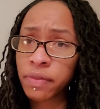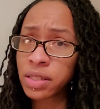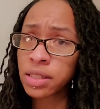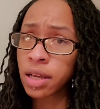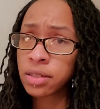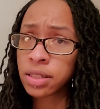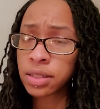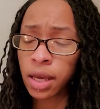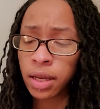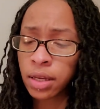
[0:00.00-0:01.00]
It sounds
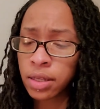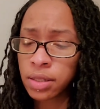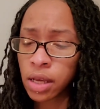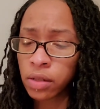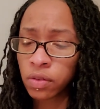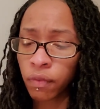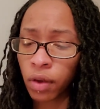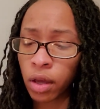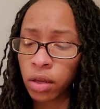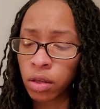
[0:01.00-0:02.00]
exciting. It sounds
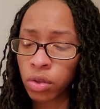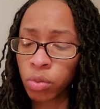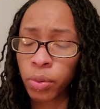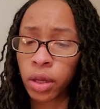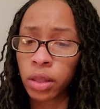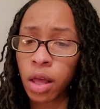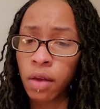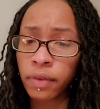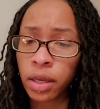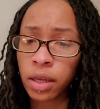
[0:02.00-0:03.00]
fun. You bring
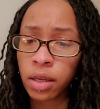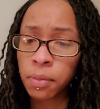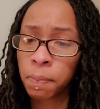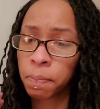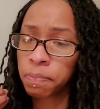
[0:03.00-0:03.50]
love in,